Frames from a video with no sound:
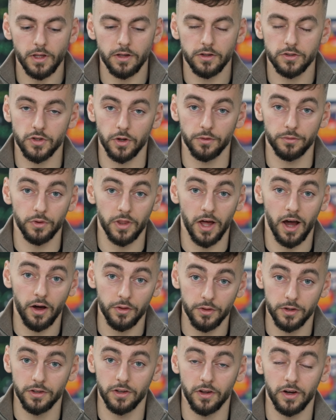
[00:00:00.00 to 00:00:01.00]
So for that
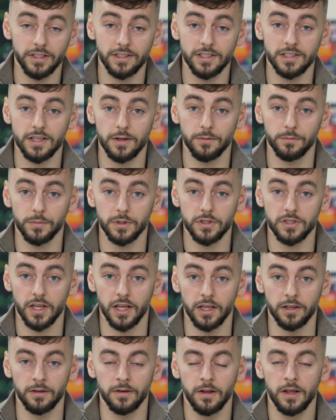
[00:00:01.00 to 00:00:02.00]
other
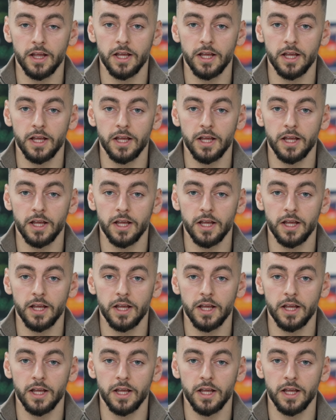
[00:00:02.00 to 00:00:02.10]
97%